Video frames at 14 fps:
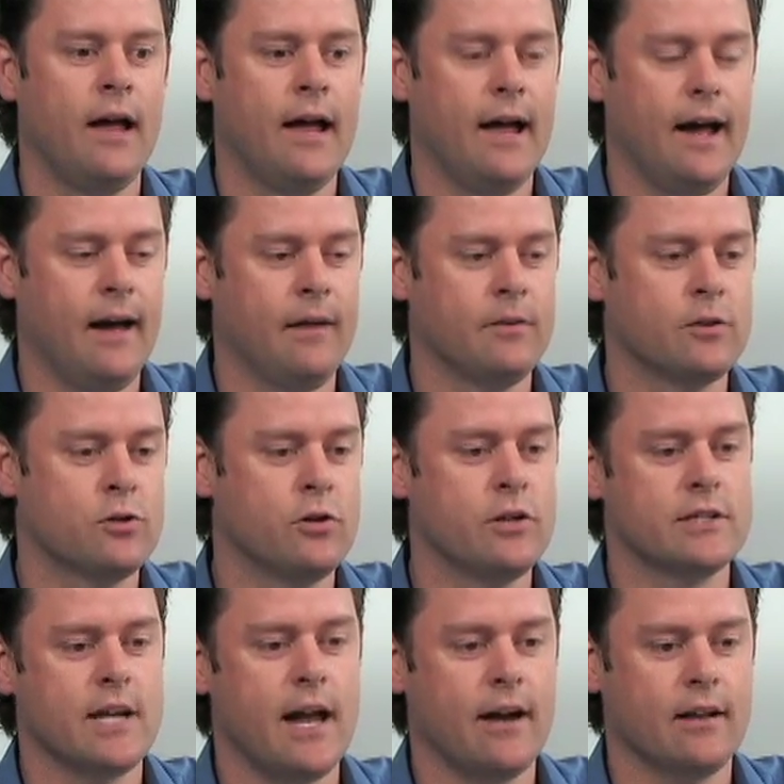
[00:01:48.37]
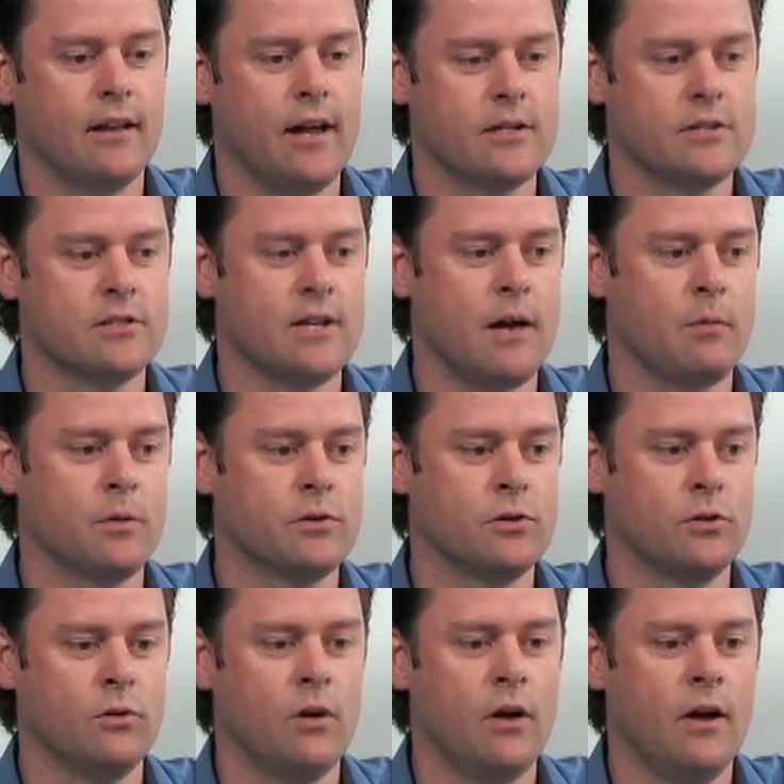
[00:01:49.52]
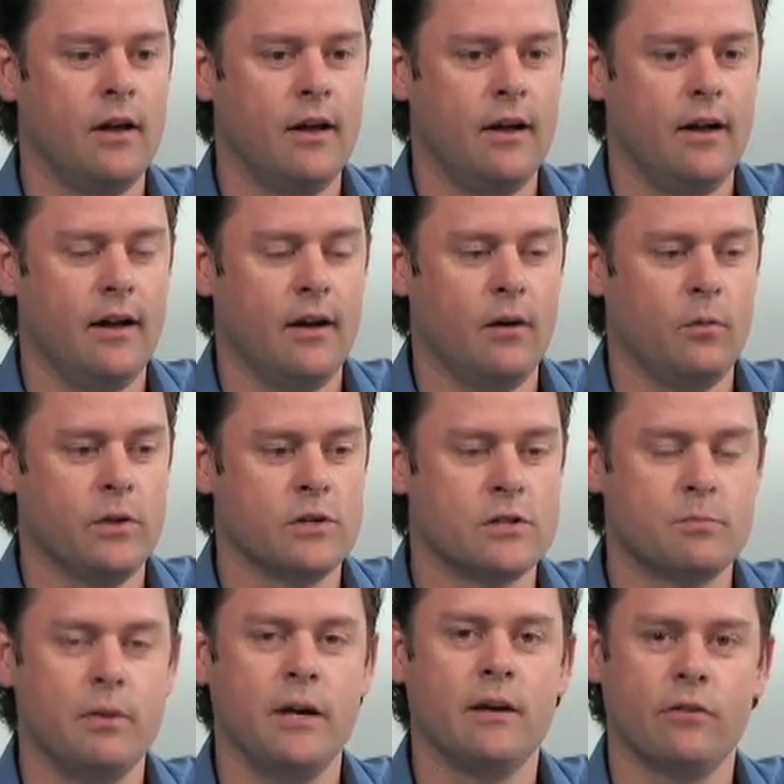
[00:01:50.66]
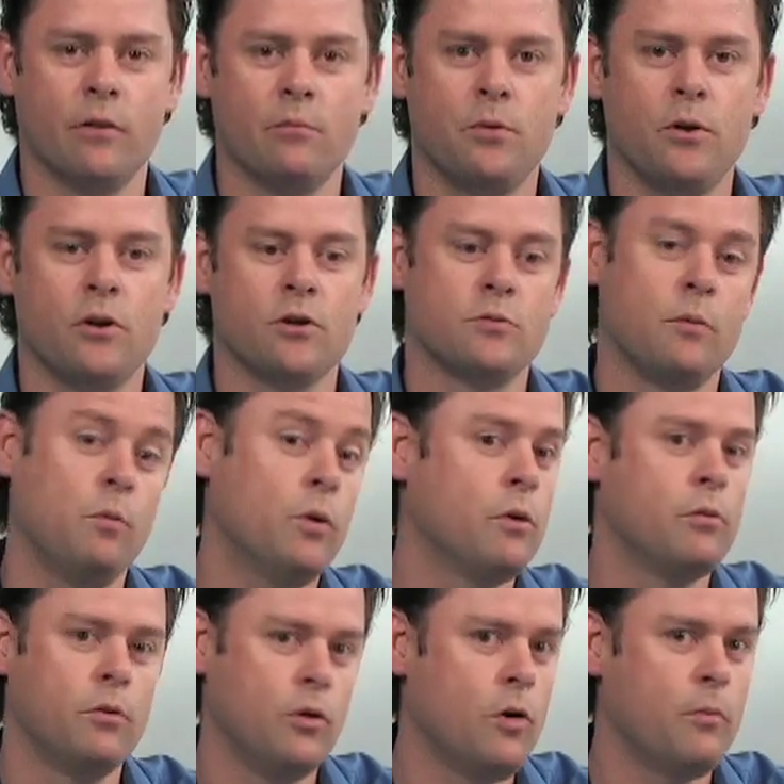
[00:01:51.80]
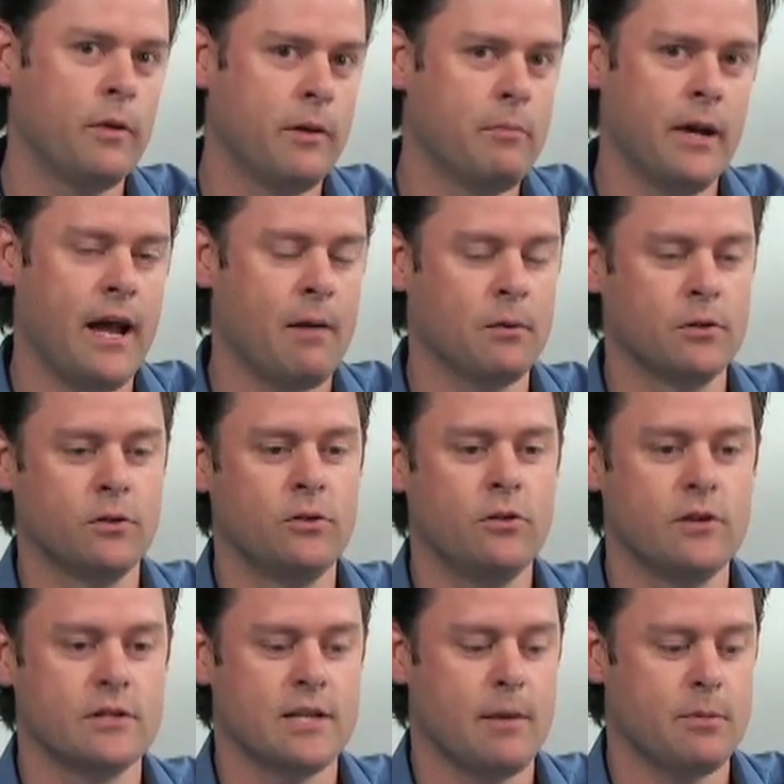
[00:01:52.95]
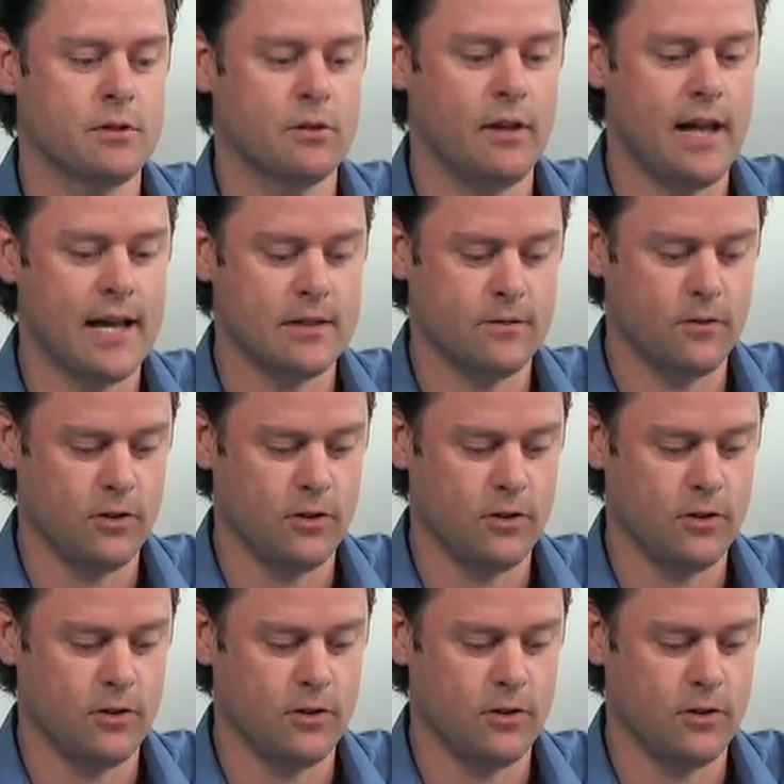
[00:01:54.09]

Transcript: the TrueNicks calculation is able to, with the speed of computers, we wouldn't normally have been able to do this up until the last few